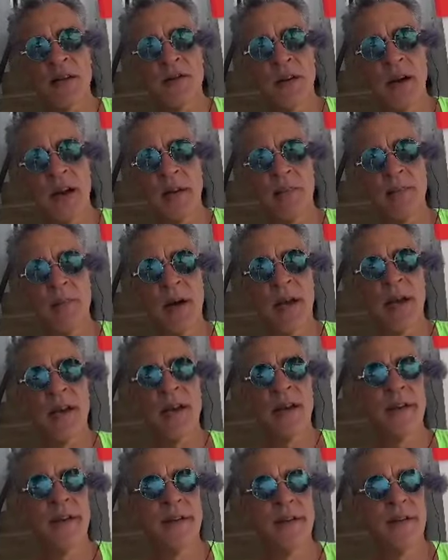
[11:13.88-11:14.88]
drag bike.
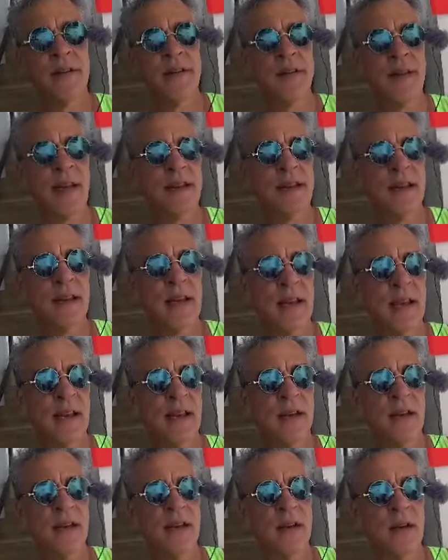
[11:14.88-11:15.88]
You know, that thing
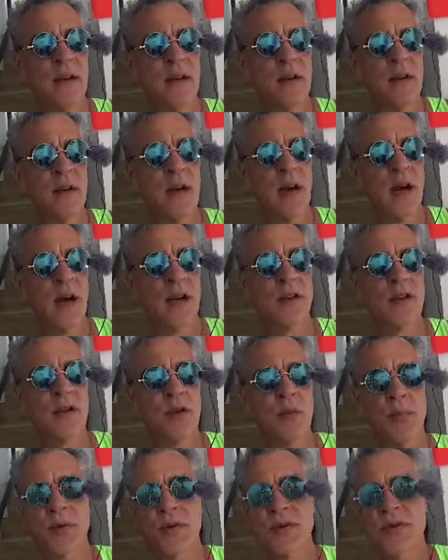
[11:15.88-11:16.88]
had a
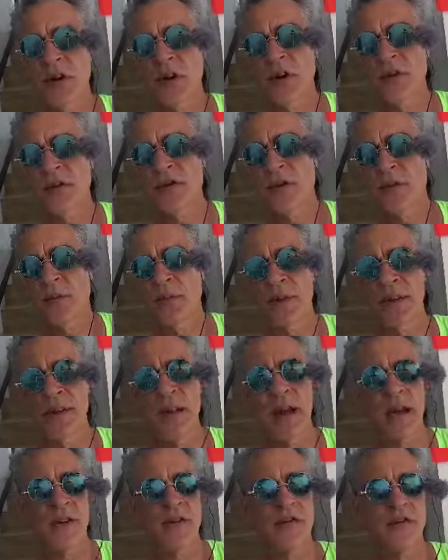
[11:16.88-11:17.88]
supercharger with
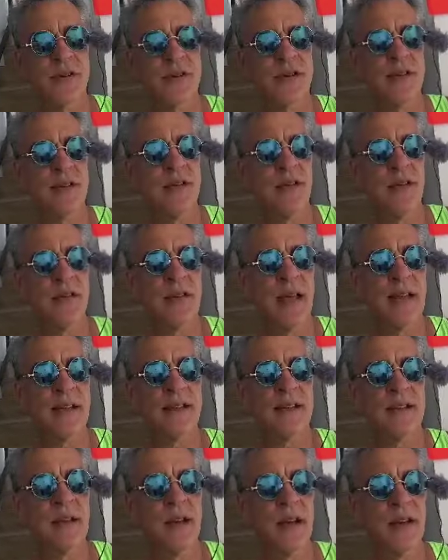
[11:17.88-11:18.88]
nitrous and all that
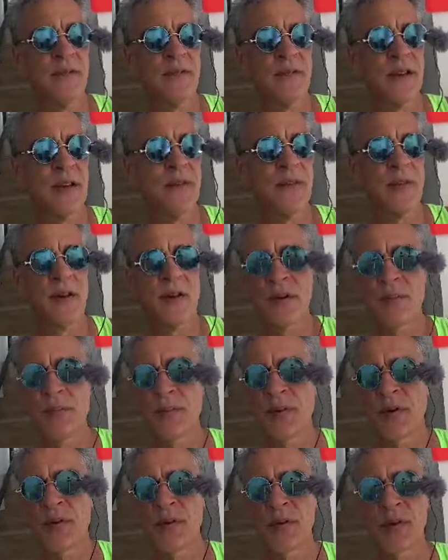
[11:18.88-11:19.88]
stuff, different
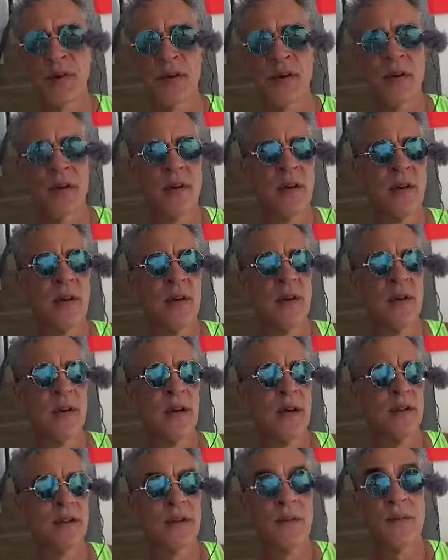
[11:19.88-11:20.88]
computer,
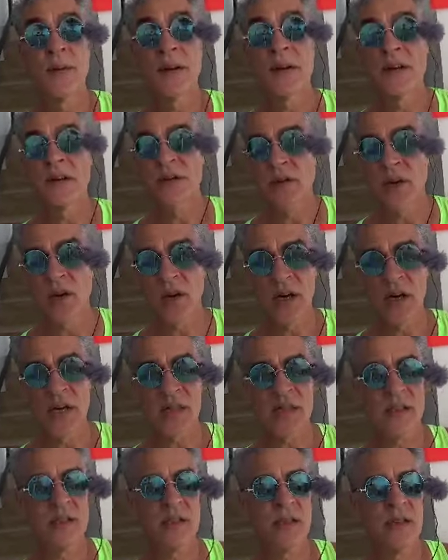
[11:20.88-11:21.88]
a different
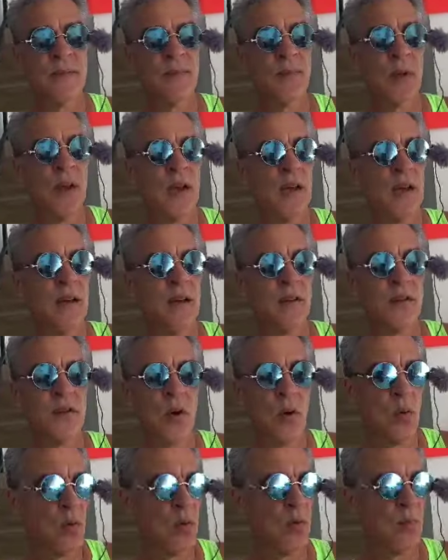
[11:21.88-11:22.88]
exhaust,
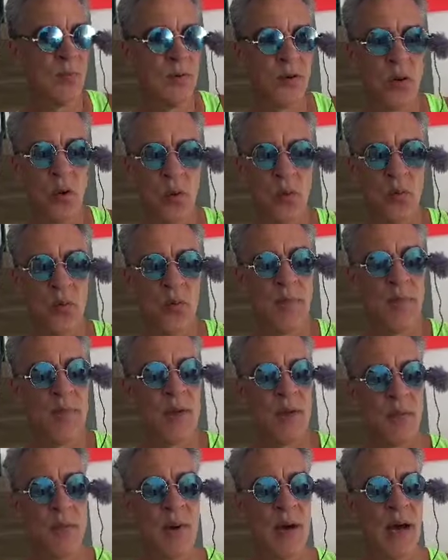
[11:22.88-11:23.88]
total
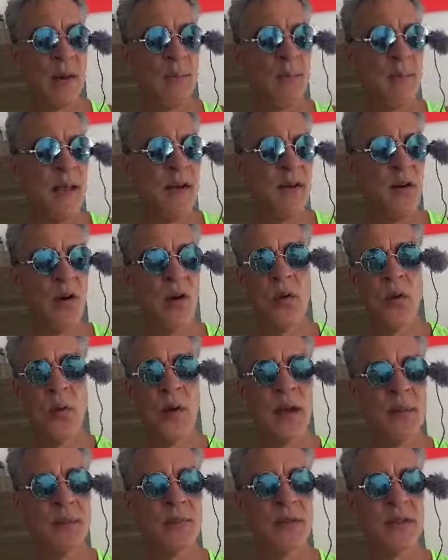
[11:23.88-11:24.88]
rebuilt bottom end all the
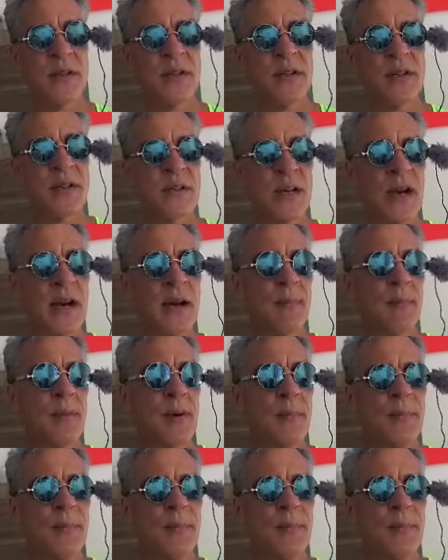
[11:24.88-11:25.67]
way up to the top.